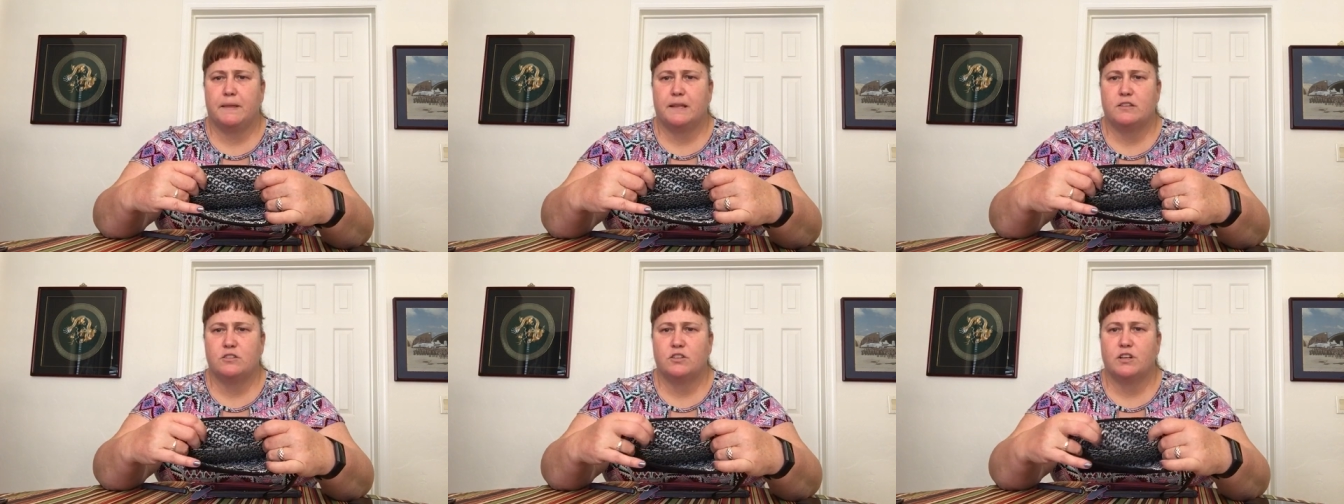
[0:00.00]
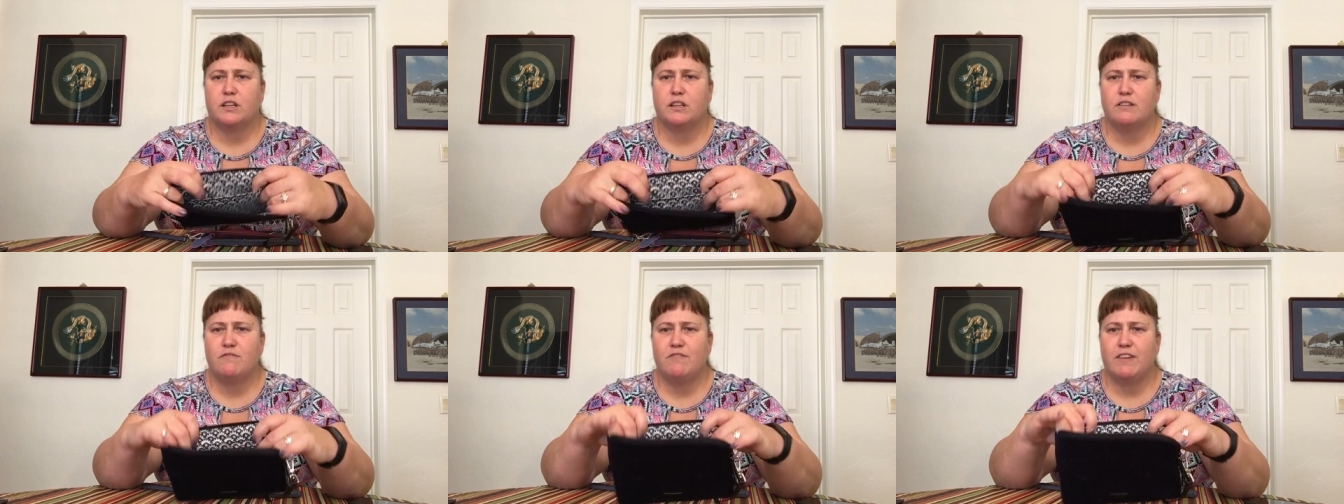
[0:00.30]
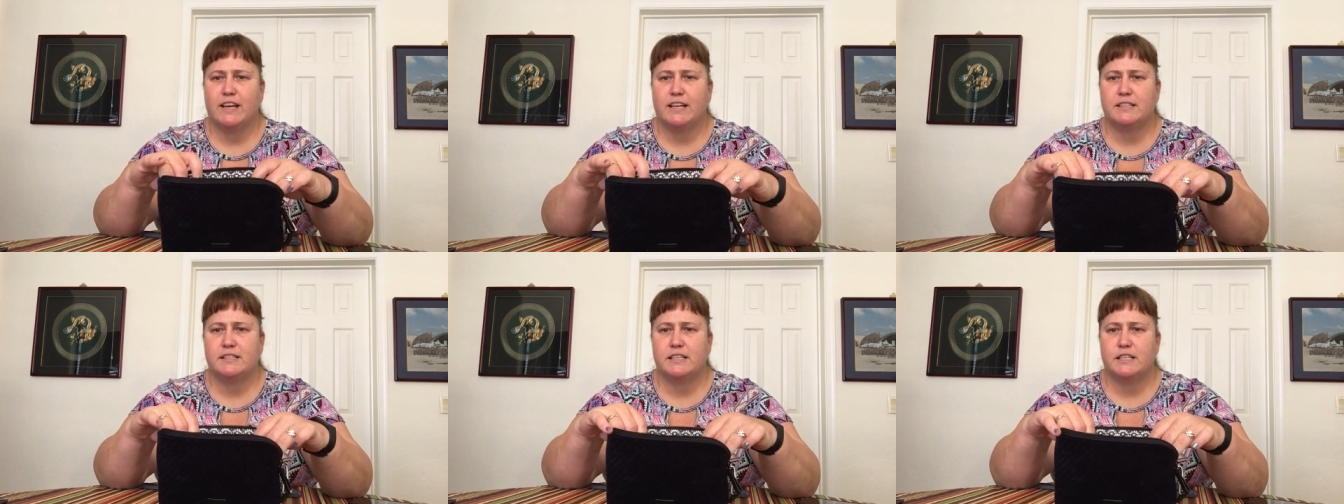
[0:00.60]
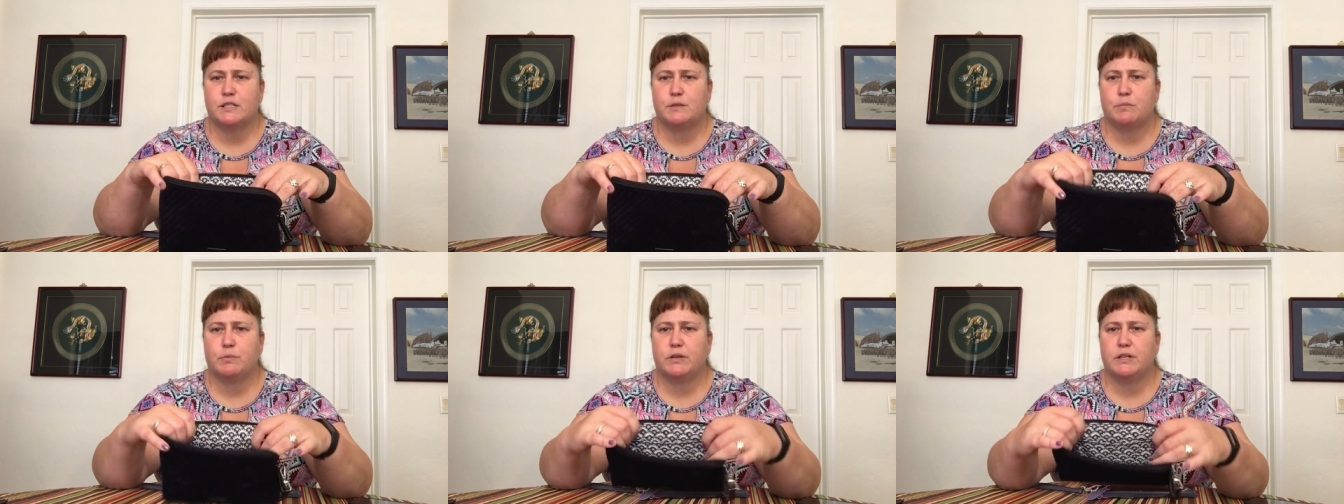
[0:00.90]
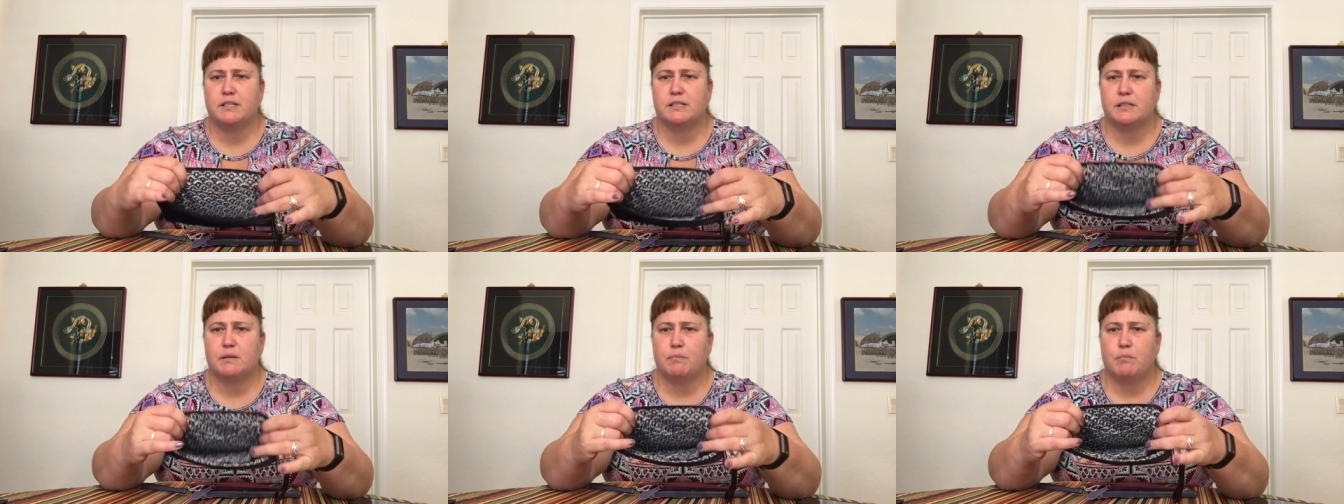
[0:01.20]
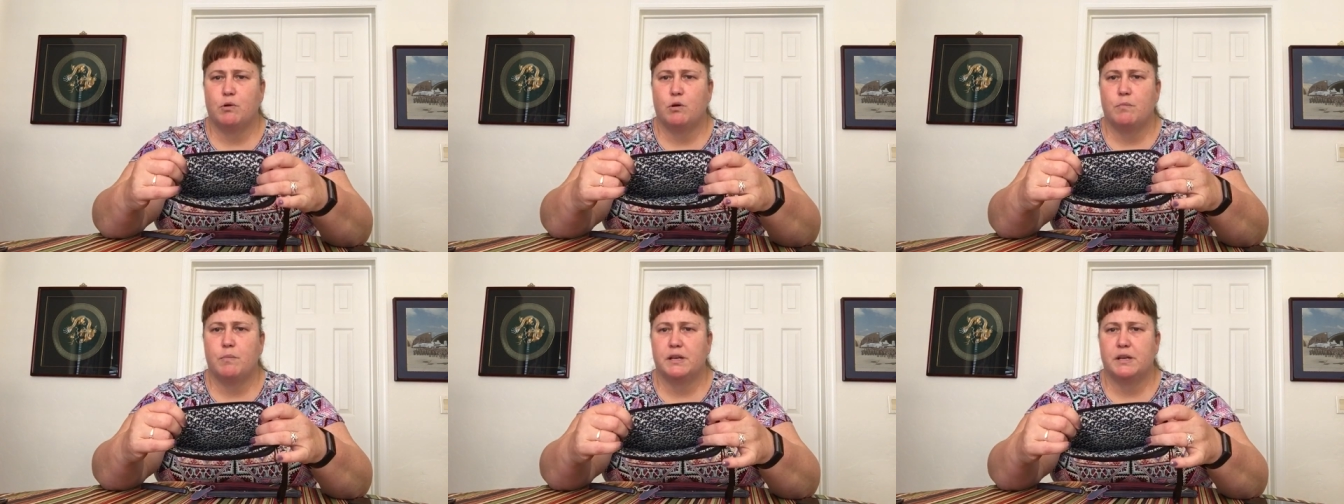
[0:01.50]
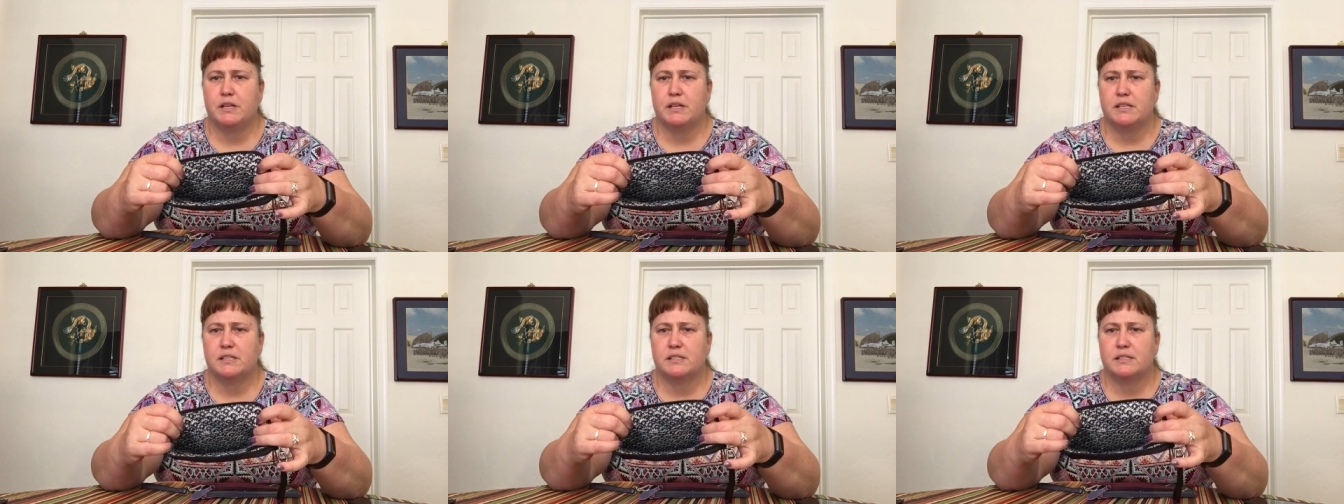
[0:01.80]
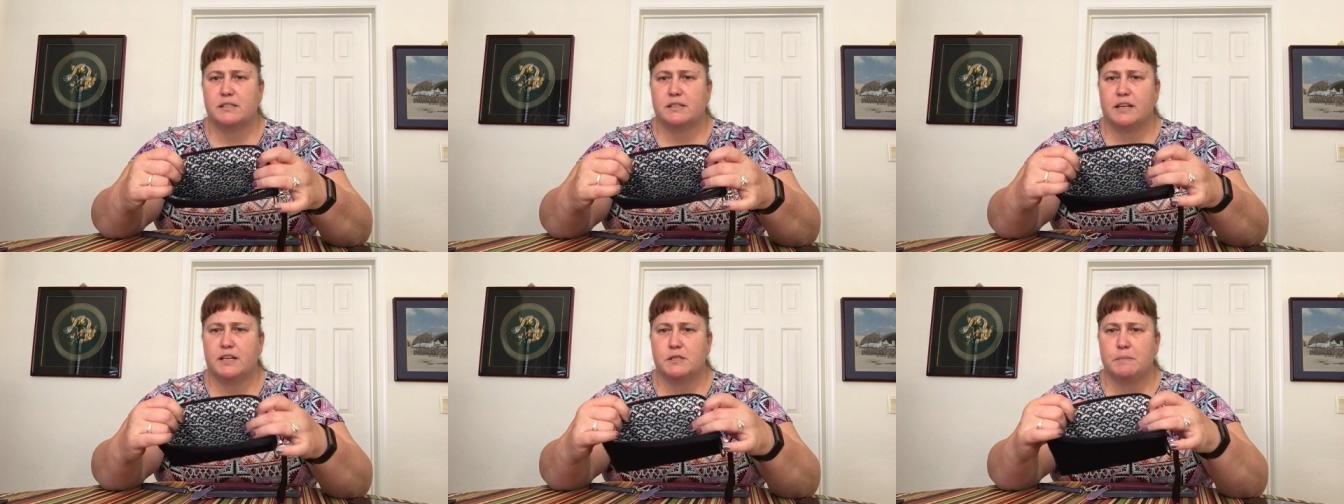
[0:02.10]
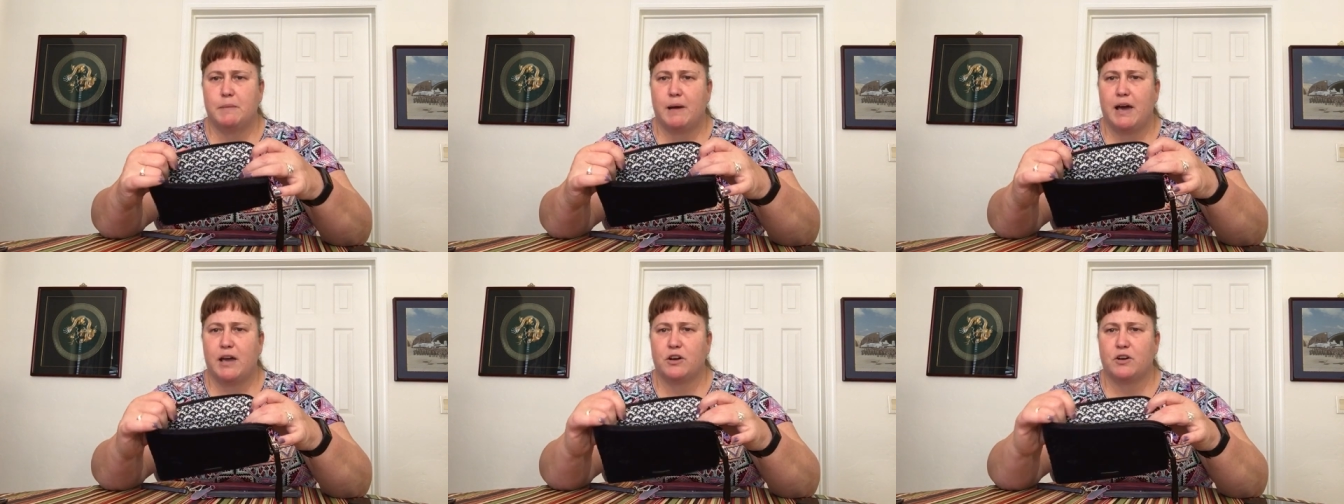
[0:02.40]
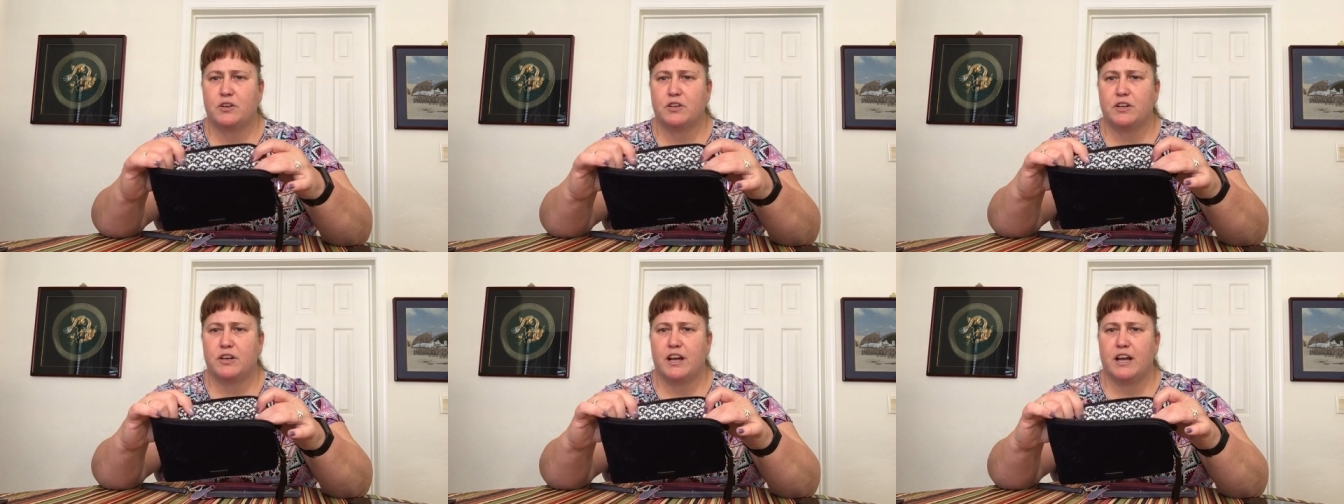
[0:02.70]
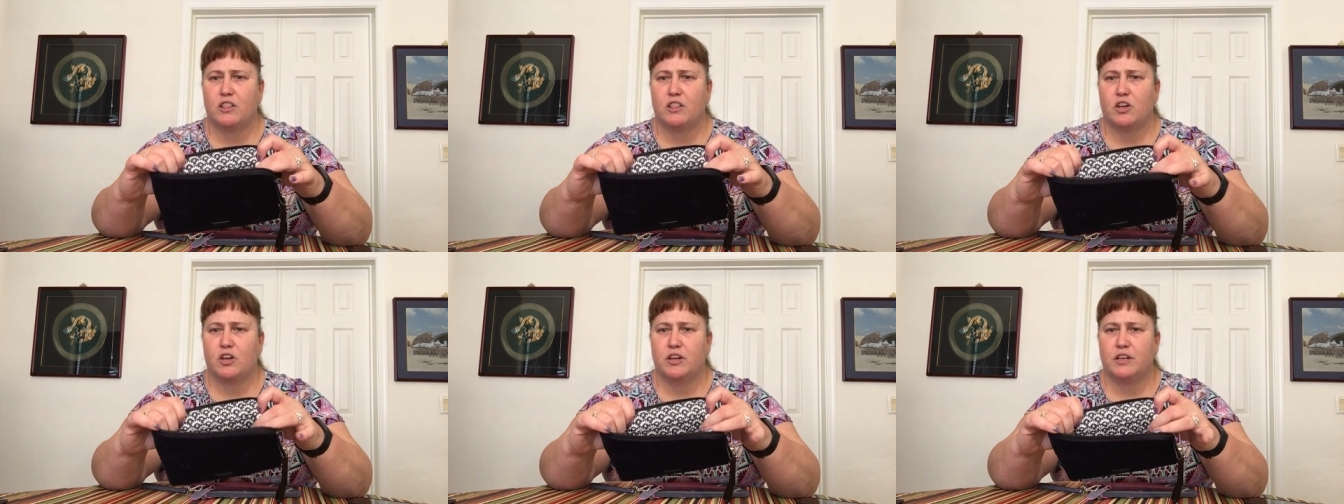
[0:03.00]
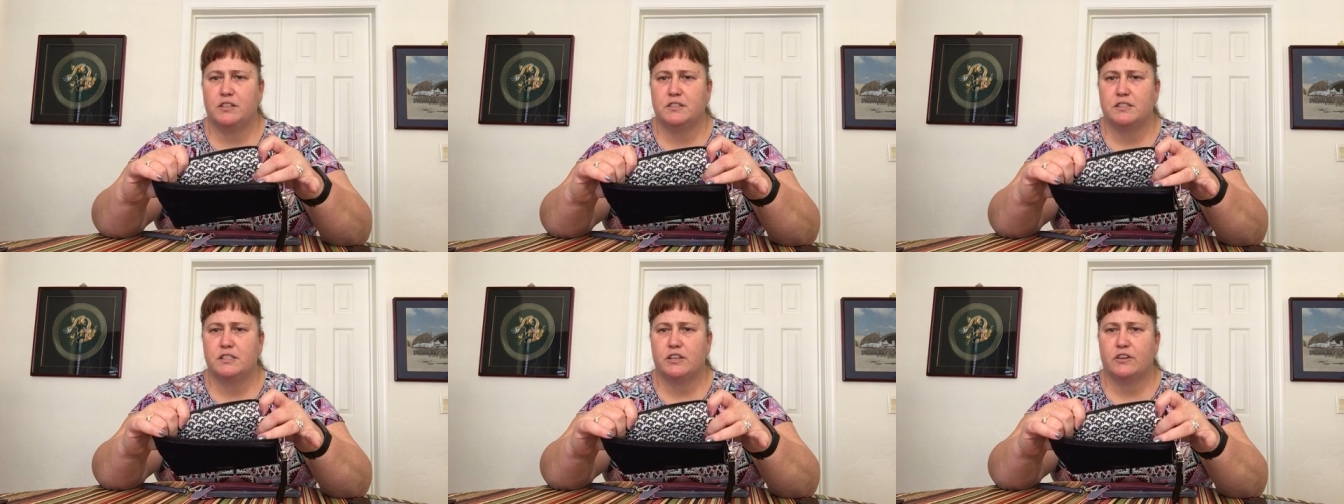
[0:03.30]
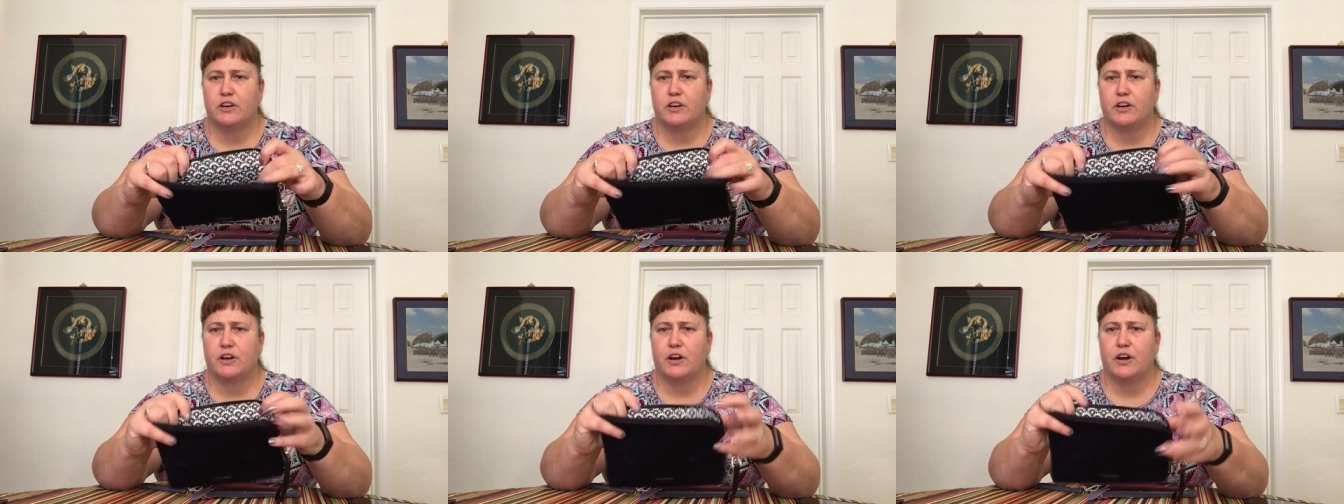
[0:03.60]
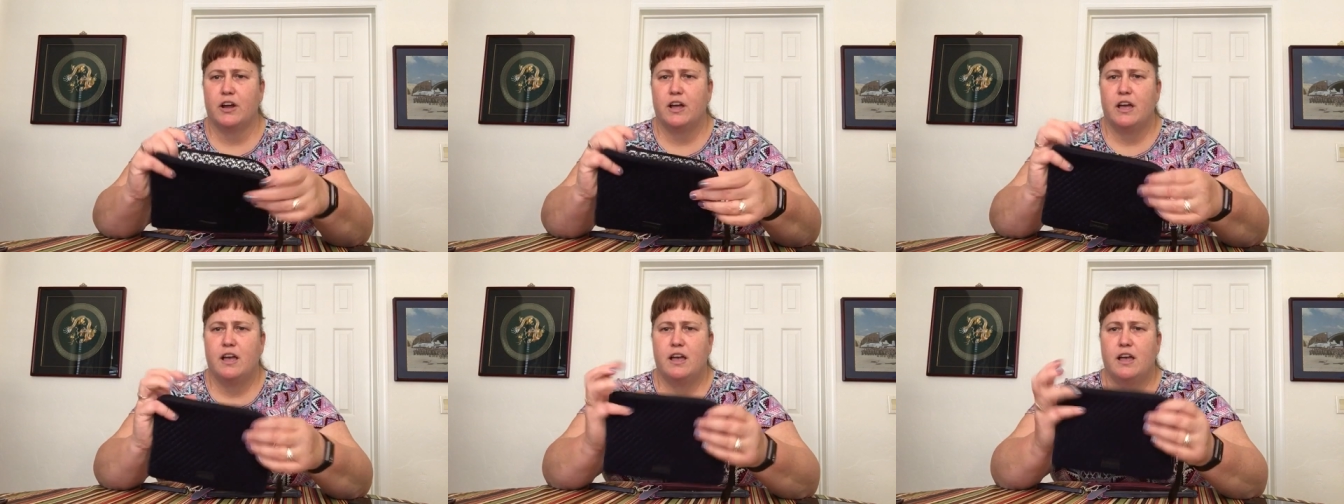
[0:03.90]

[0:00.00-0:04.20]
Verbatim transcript: So nothing fancy, it's pretty simple, but it is nice patterned nylon interior